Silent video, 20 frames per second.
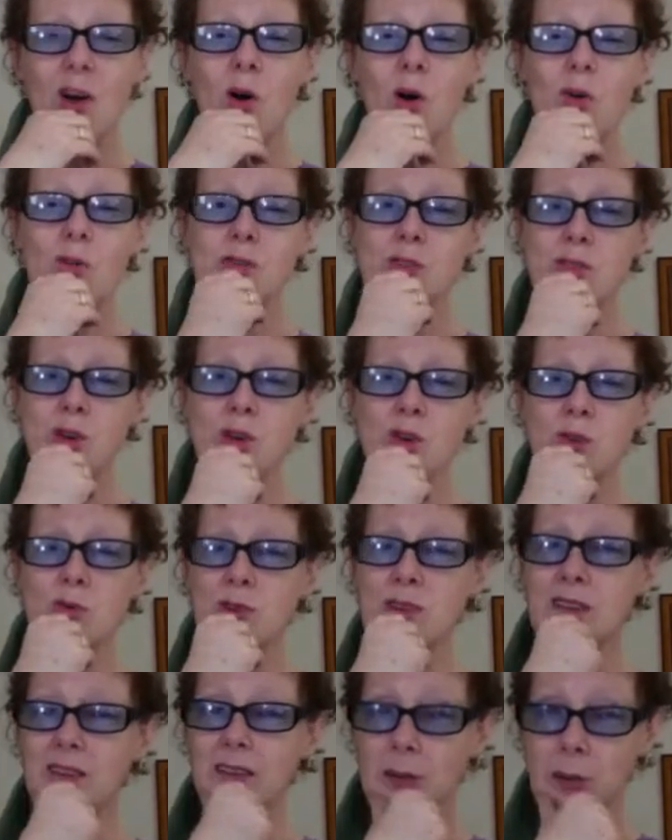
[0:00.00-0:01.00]
Also
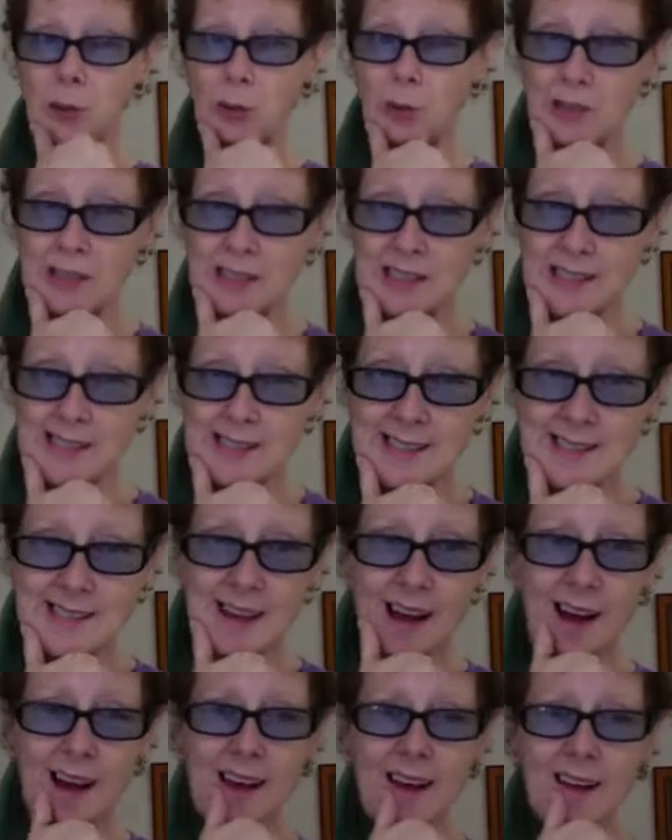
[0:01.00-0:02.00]
with little critters.
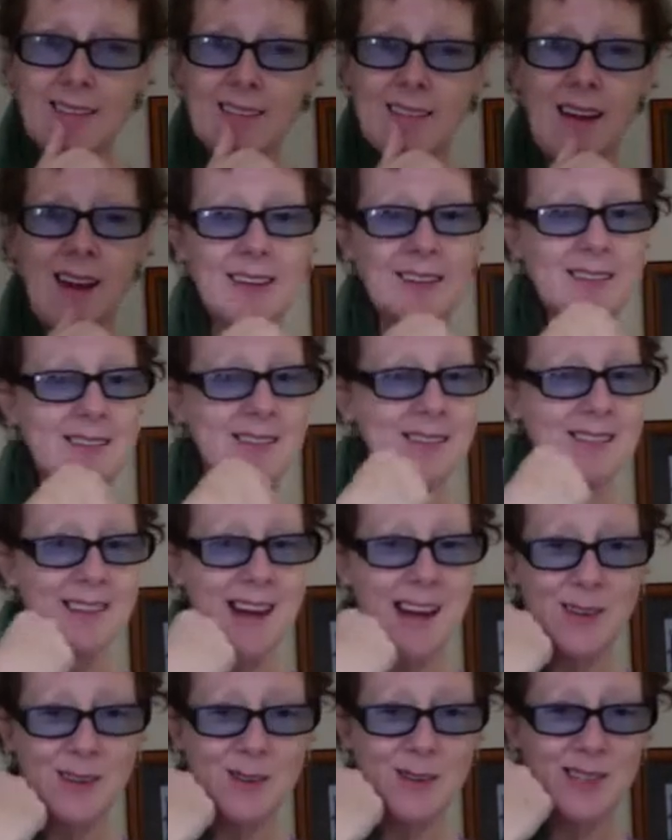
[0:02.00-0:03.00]
I liked
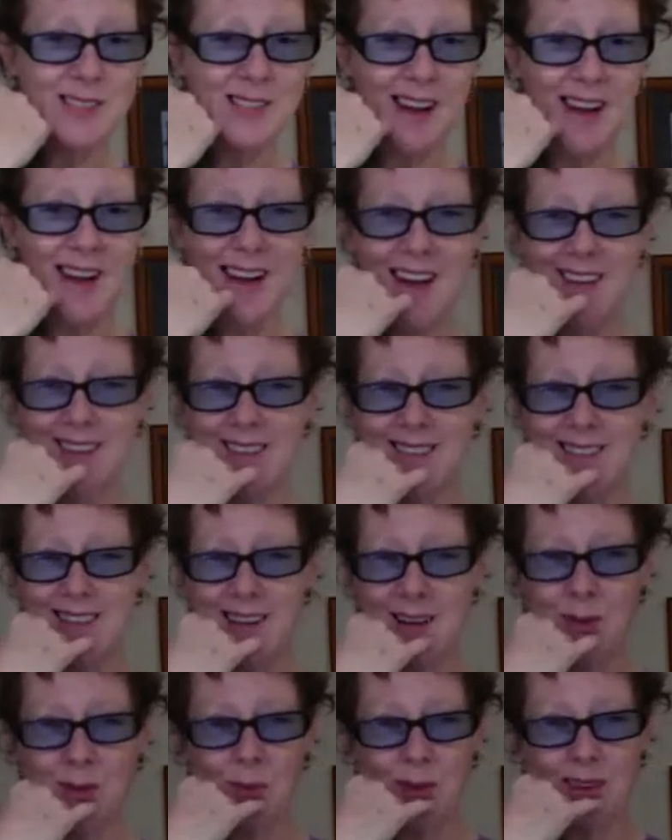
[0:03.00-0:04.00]
snails. I had a
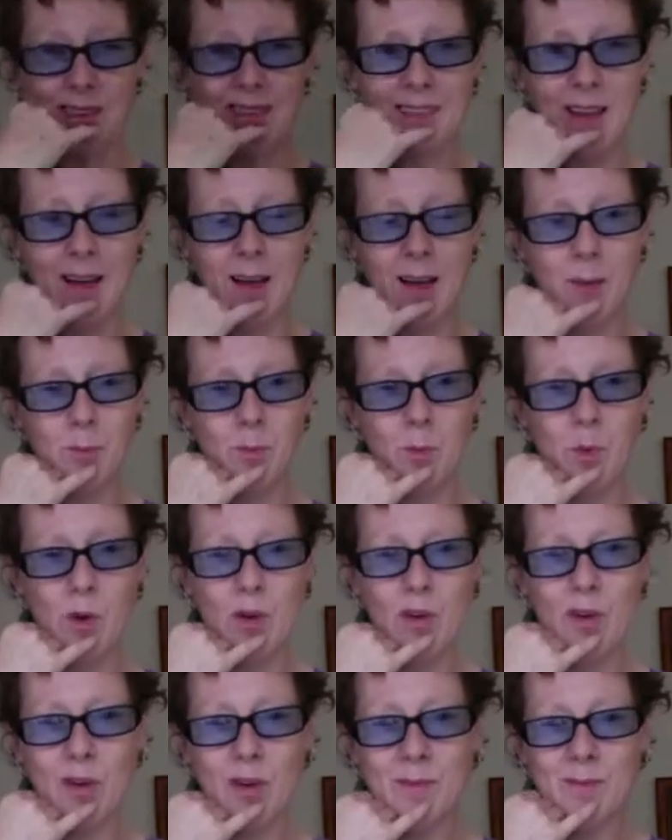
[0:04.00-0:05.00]
thing with
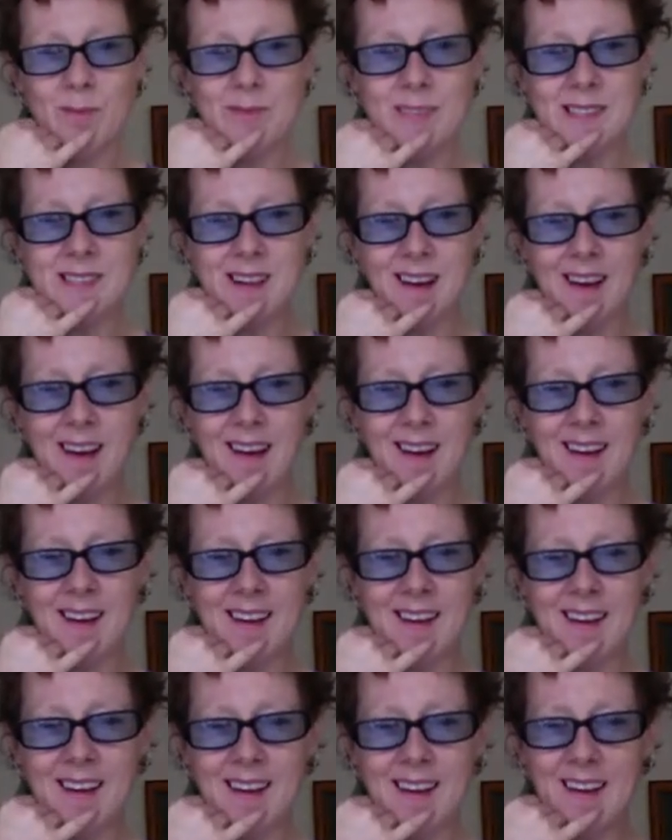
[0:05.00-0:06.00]
worms.
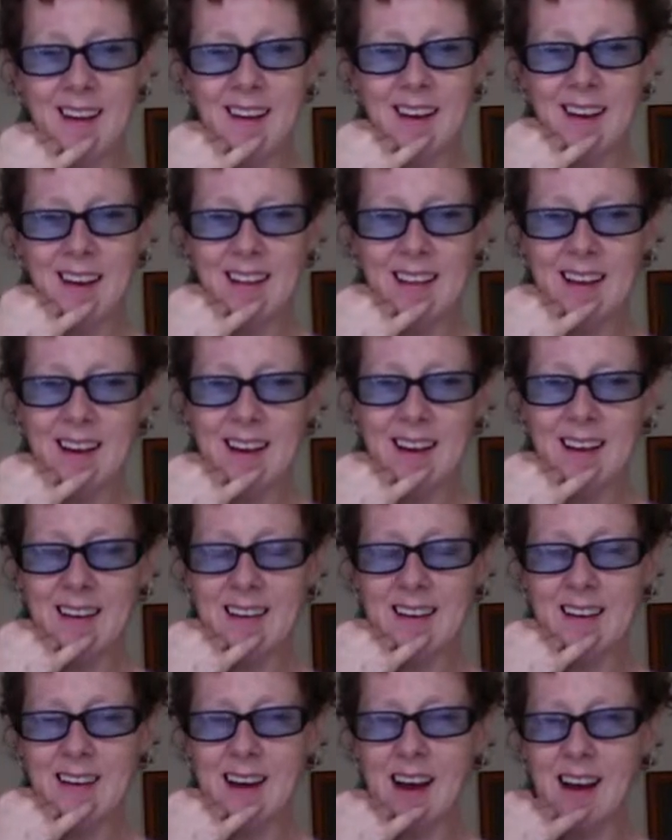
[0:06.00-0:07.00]
I
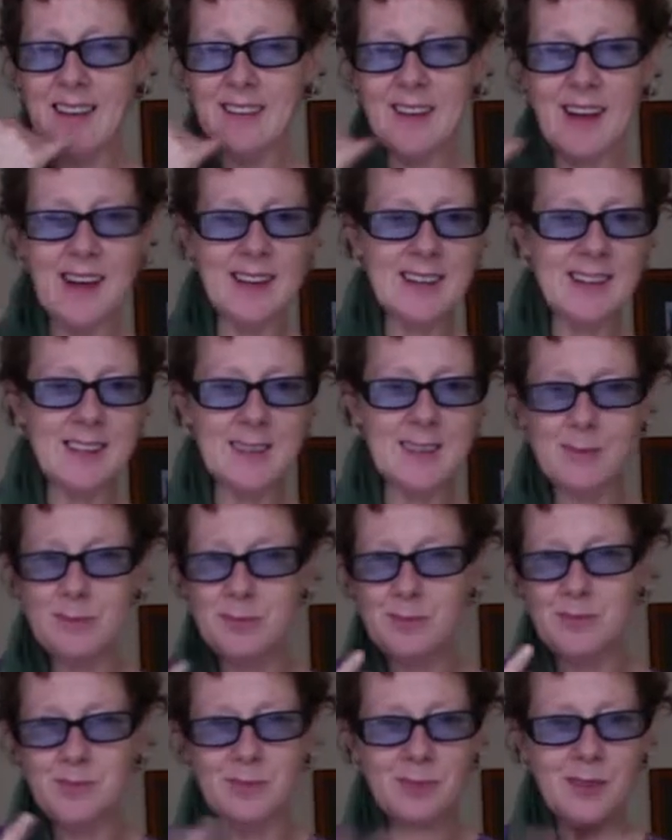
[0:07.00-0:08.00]
like,
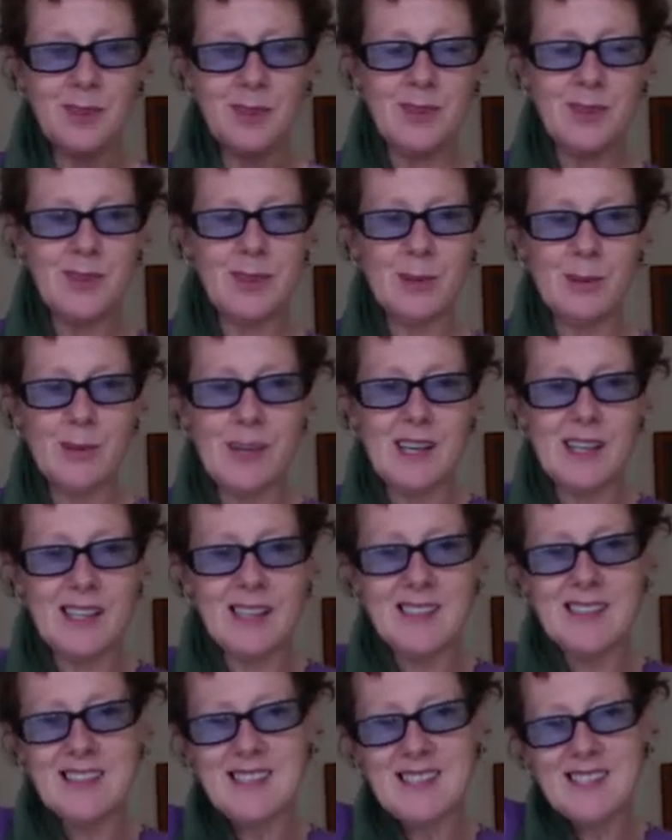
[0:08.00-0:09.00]

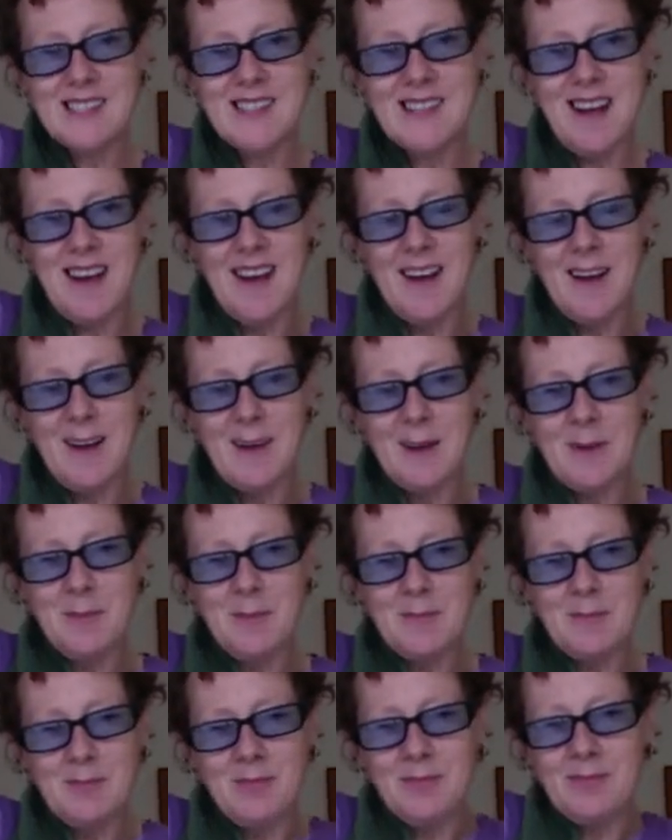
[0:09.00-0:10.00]
crickets, a